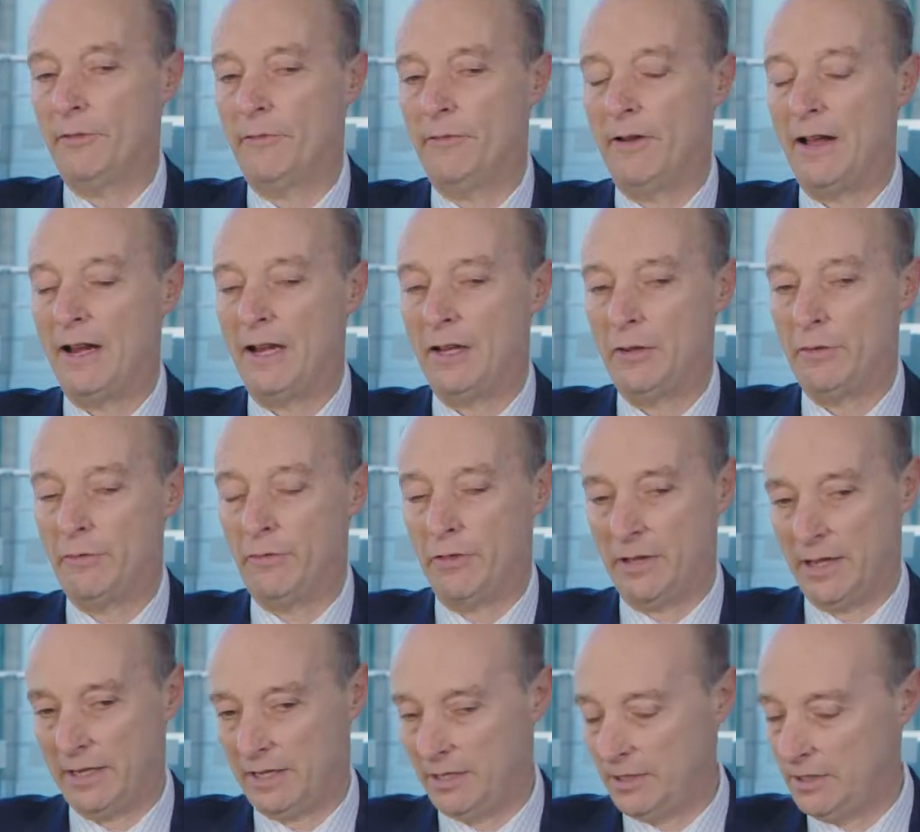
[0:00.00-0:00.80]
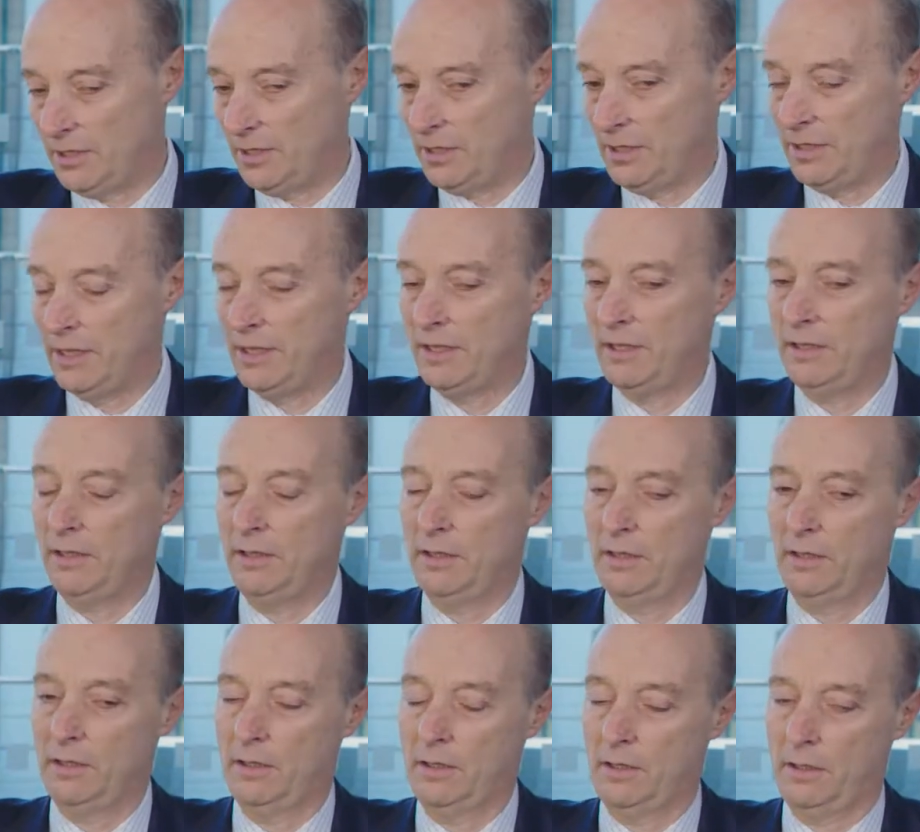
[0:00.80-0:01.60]
the value of that is it then
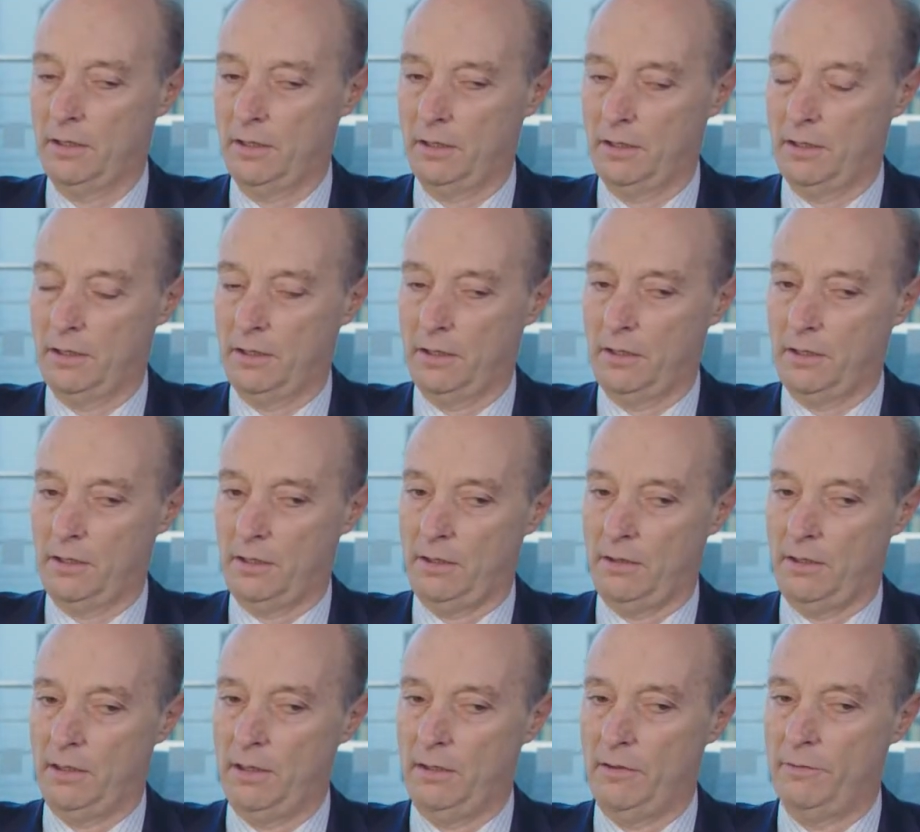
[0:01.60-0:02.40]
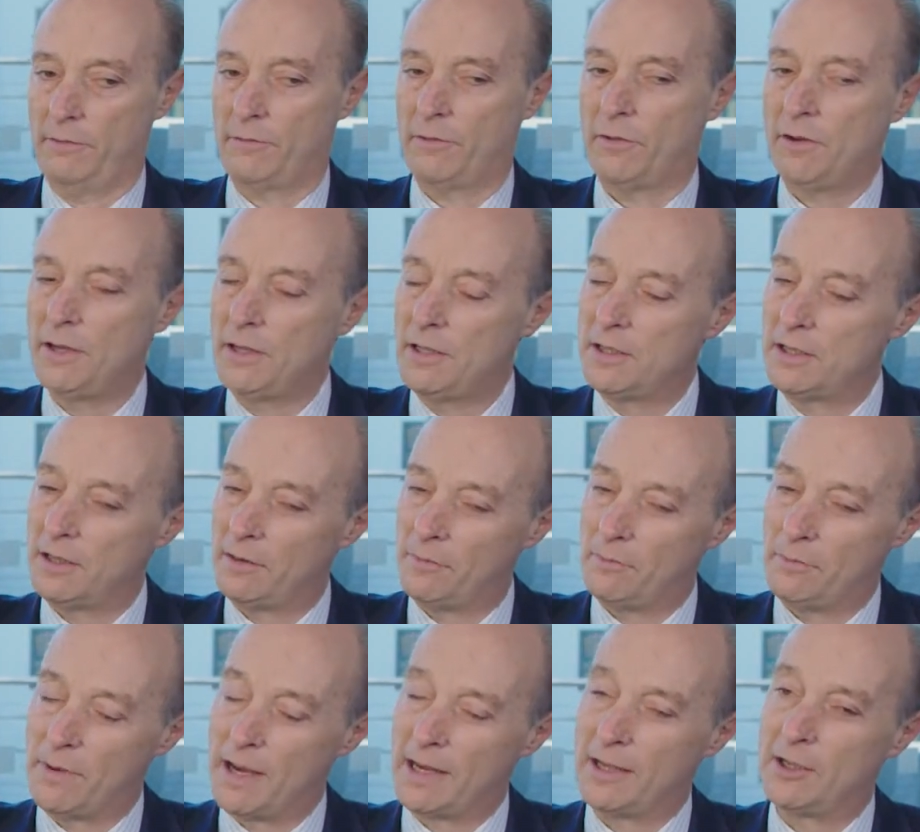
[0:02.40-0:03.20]
frees
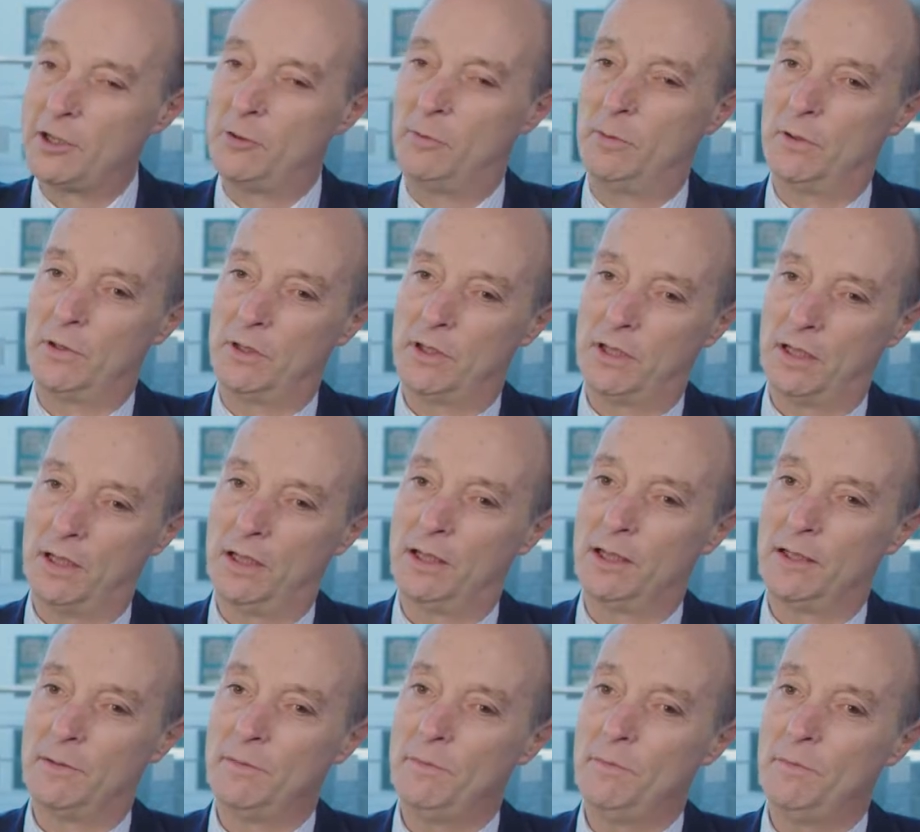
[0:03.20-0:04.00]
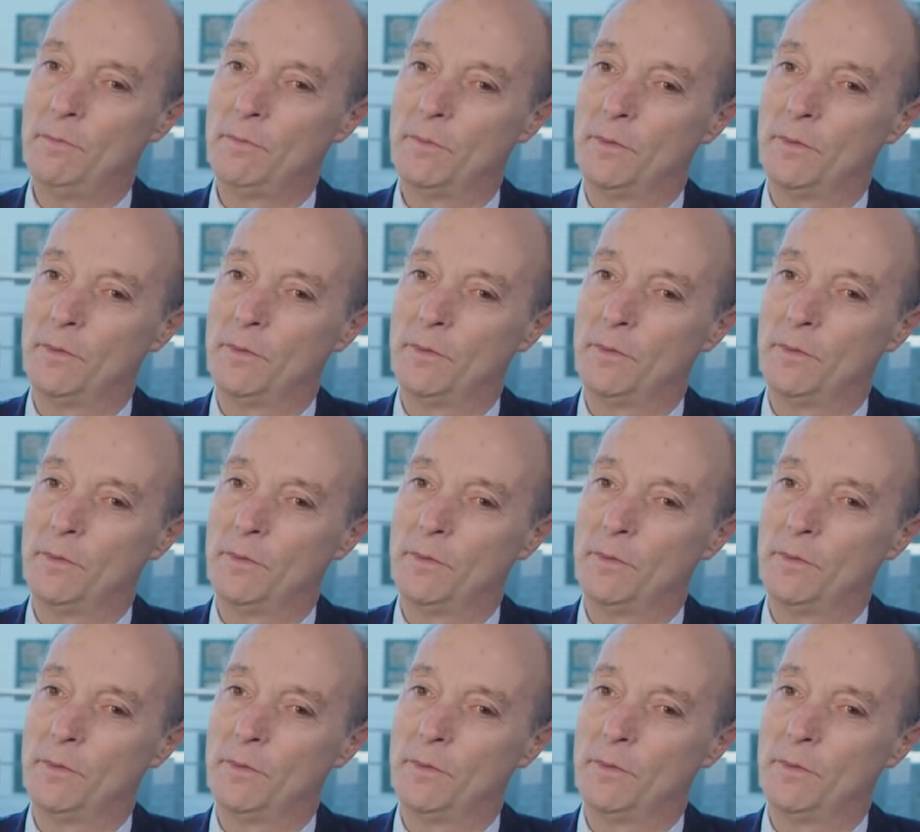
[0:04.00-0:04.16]
up management time,